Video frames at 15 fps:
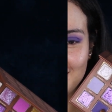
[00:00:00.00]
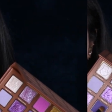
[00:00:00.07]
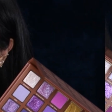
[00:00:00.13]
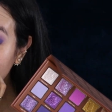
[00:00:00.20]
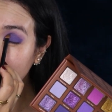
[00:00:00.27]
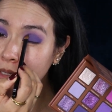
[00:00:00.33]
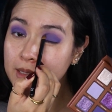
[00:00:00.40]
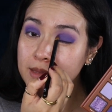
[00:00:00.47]

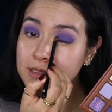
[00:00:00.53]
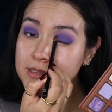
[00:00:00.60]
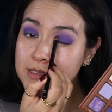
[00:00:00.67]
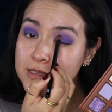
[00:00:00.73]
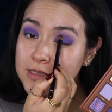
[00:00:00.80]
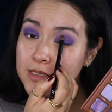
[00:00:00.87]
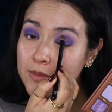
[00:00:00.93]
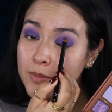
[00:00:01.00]
Okay, this
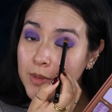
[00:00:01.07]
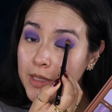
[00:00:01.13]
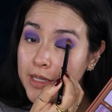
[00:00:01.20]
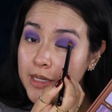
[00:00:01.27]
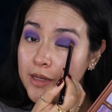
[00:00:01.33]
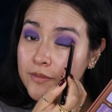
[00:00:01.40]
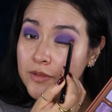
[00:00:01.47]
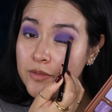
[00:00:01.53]
is
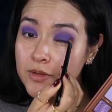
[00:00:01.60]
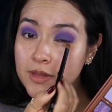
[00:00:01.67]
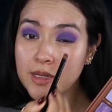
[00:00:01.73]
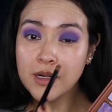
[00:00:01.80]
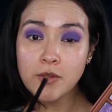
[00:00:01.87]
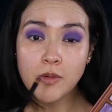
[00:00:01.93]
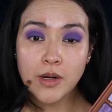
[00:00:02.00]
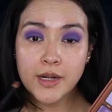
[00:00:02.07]
applied everywhere that
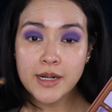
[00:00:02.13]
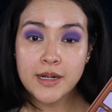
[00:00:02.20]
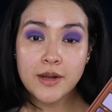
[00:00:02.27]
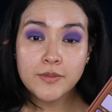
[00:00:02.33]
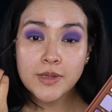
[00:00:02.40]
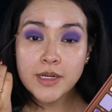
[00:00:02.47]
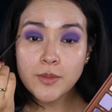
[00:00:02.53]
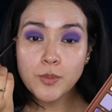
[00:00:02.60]
I want, and now
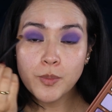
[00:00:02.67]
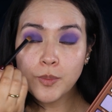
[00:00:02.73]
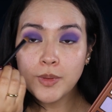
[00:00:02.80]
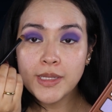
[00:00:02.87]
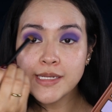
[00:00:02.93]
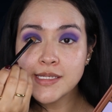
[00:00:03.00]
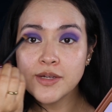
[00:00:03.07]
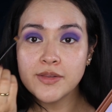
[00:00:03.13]
I'm going to
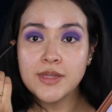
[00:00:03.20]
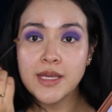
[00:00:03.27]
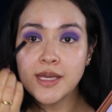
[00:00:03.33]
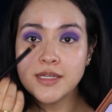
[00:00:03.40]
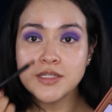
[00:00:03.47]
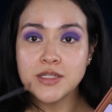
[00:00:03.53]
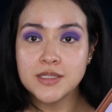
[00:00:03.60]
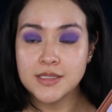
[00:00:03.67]
blend out the
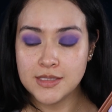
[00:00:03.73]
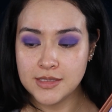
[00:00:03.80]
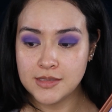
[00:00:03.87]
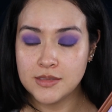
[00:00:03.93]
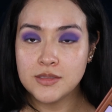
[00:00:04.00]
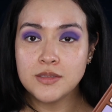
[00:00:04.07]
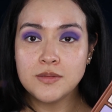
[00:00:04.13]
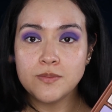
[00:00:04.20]
edges
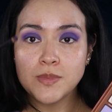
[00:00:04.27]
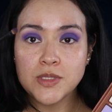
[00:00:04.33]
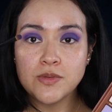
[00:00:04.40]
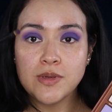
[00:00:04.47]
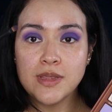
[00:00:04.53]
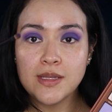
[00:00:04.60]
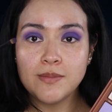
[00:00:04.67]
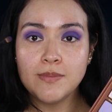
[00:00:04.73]

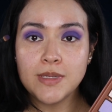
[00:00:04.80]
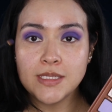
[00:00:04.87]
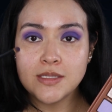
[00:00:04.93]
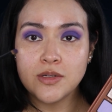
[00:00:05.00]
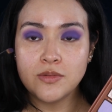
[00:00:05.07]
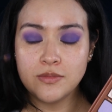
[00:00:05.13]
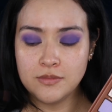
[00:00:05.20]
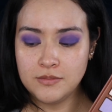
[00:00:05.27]
between the
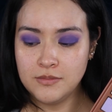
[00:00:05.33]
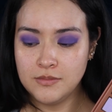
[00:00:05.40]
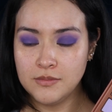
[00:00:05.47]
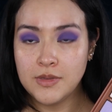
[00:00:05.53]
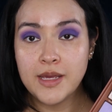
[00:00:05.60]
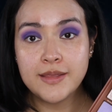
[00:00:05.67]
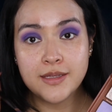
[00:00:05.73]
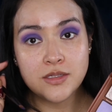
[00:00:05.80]
mid-tone
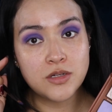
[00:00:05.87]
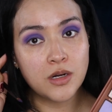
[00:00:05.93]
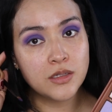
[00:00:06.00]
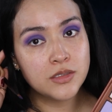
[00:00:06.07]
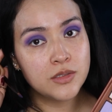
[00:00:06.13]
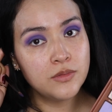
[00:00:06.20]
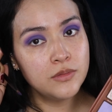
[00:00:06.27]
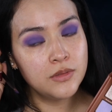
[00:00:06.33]
and the dark
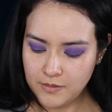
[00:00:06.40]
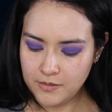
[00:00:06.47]
tone.